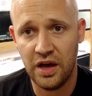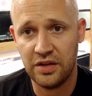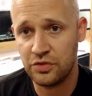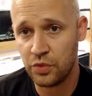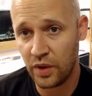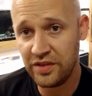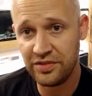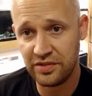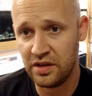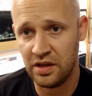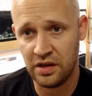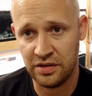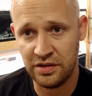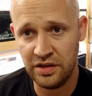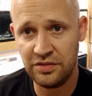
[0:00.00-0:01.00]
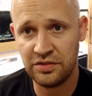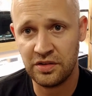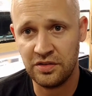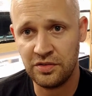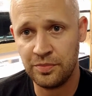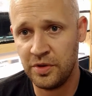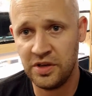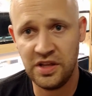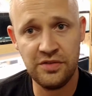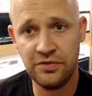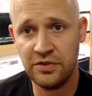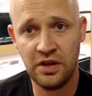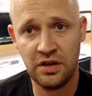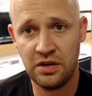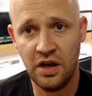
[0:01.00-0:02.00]
twice a day on discus, but
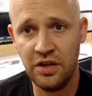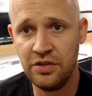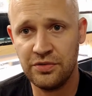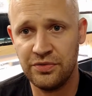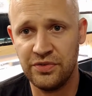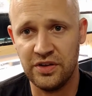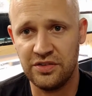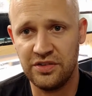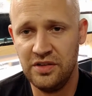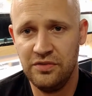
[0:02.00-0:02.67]
even on other fish,